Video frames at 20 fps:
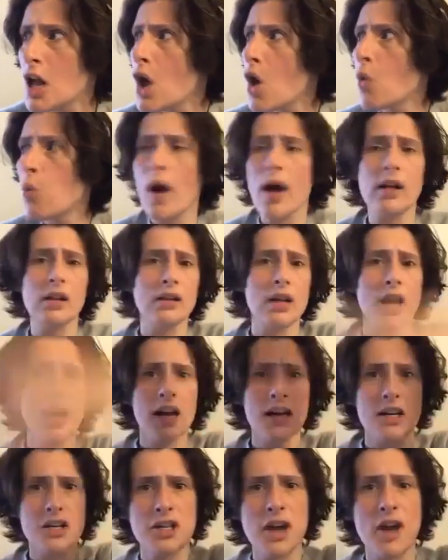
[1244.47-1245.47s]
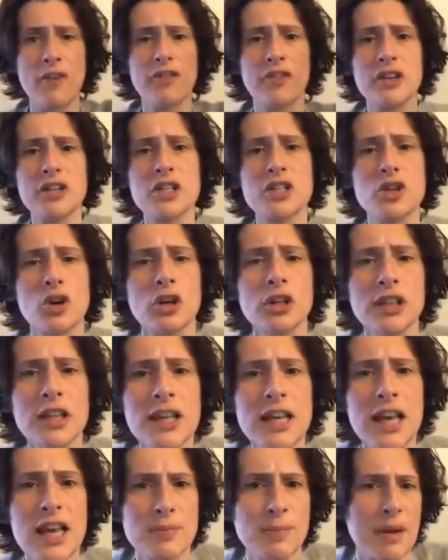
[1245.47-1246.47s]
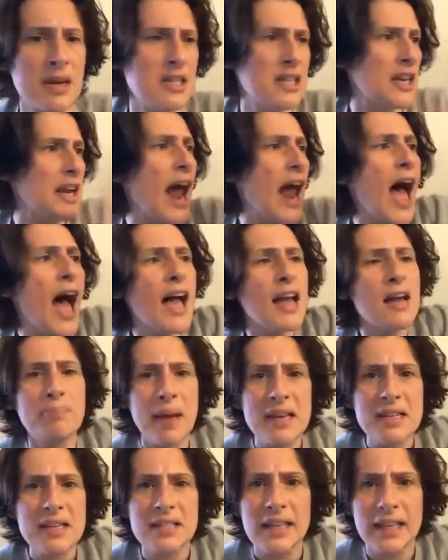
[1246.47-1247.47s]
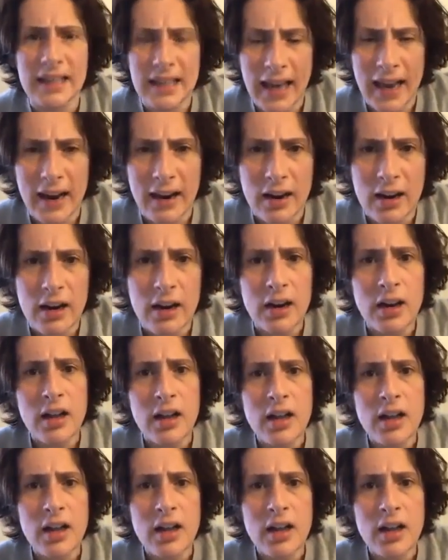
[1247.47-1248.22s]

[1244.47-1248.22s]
Well, Jeffrey Sterling has been denied basic care.